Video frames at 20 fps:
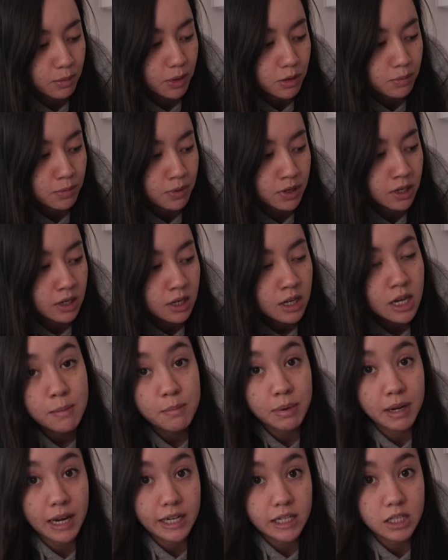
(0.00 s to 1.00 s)
moment,
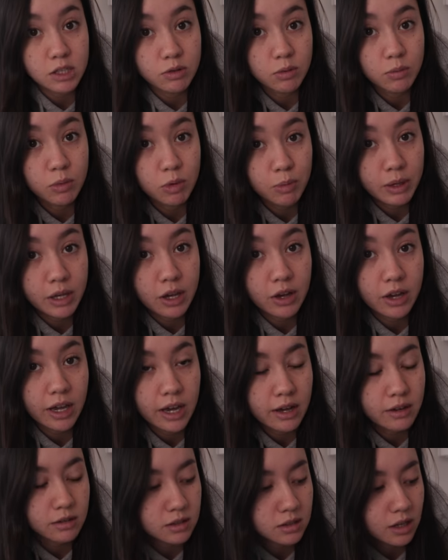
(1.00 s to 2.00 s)
but later on we'll be going
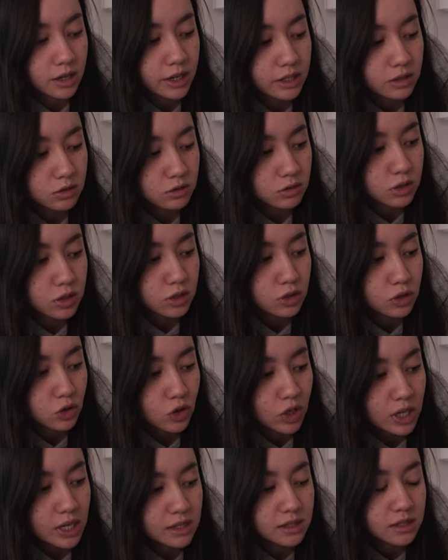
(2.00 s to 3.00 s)
outside onto the
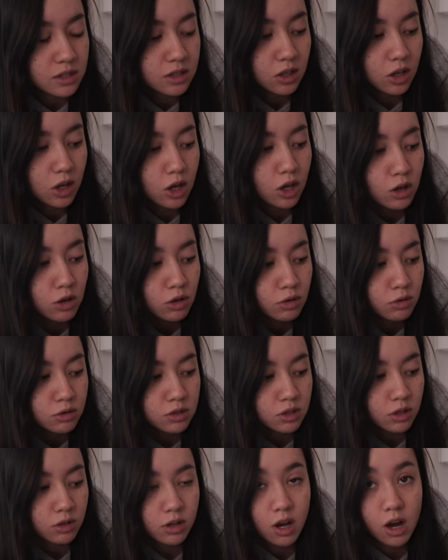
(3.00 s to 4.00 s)
streets. Who,
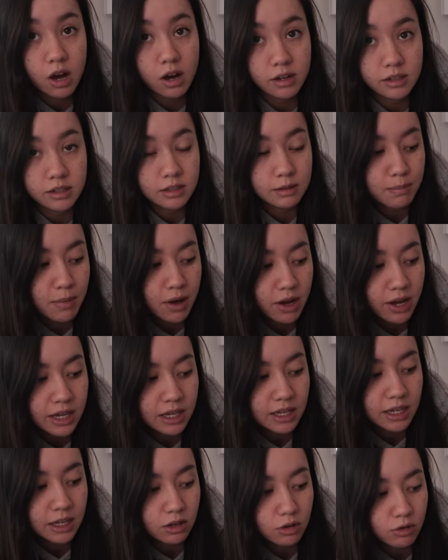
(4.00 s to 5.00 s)
so cast,
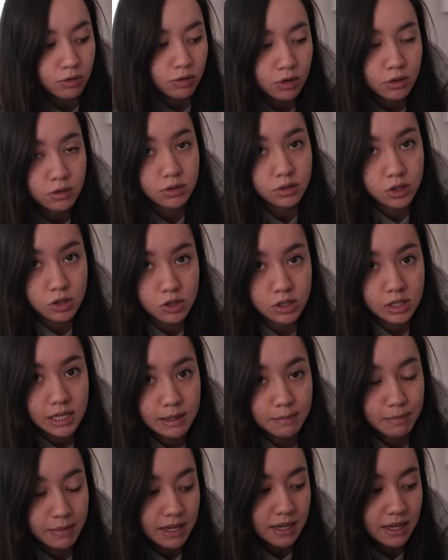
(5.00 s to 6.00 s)
Mike and crew is
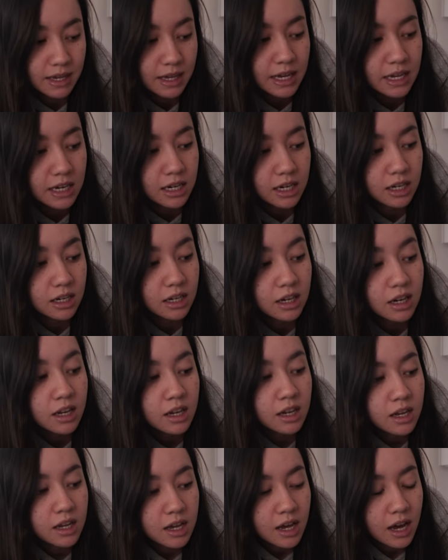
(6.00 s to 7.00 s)
usually me and Keenan.
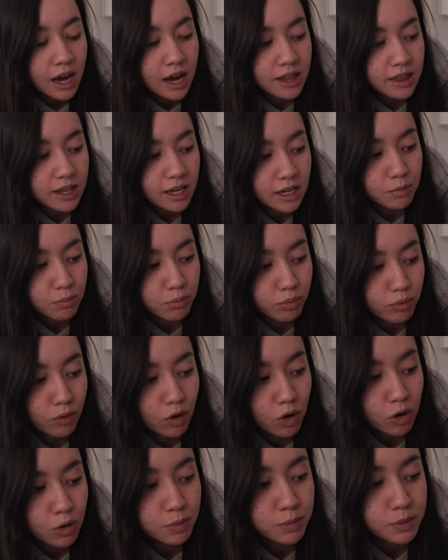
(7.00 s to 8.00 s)
And then
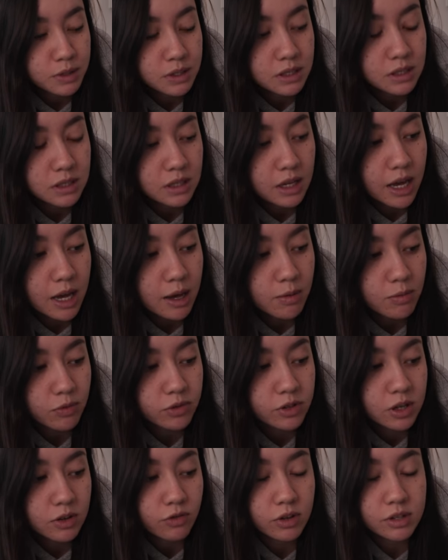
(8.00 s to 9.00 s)
props,
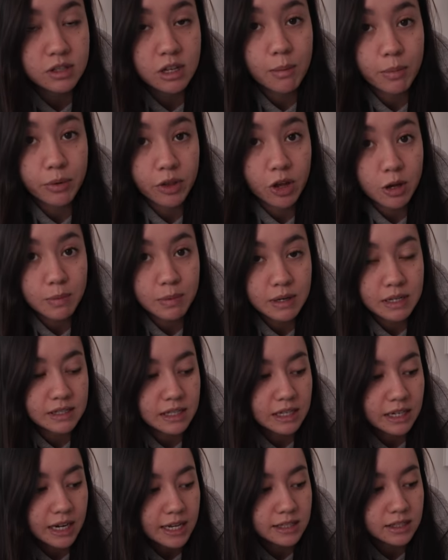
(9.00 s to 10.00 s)
so for example, the opening
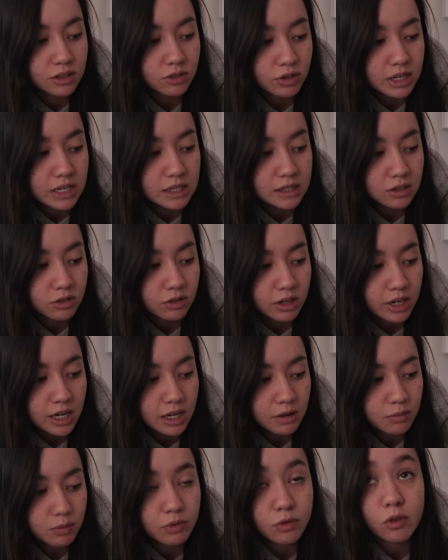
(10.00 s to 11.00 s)
scene has a green
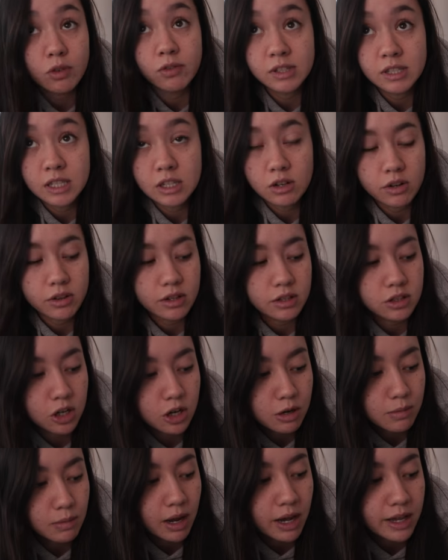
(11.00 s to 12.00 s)
screen. We've obviously got the
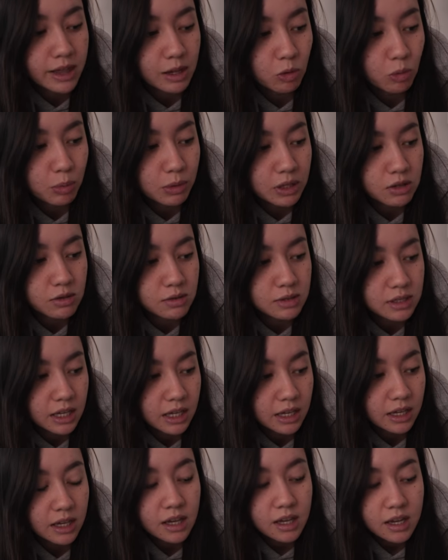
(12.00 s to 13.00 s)
dome light that we'll be
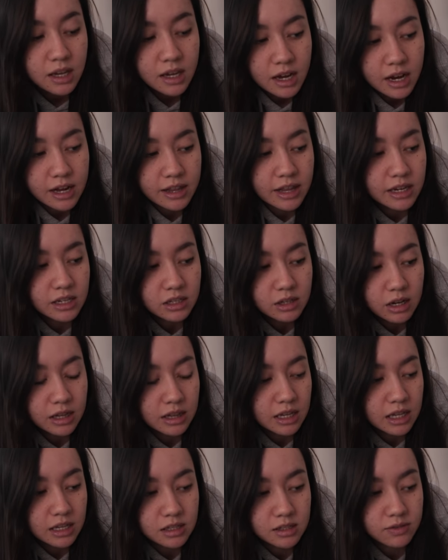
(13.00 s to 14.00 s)
using. And then
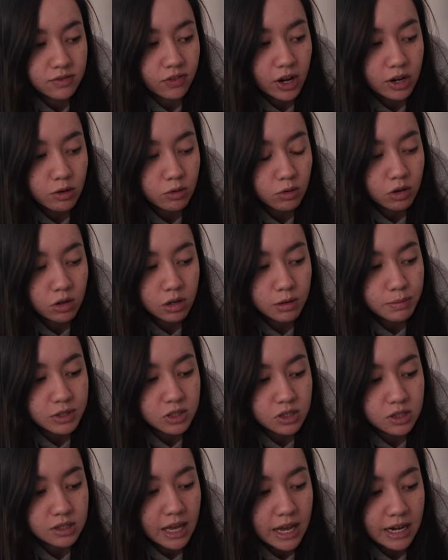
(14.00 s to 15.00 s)
this final column is
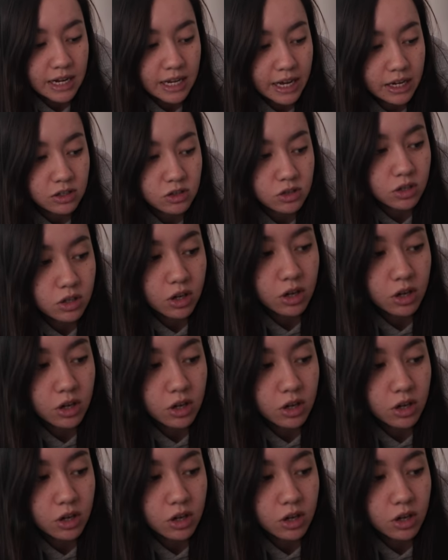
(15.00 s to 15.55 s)
just any extra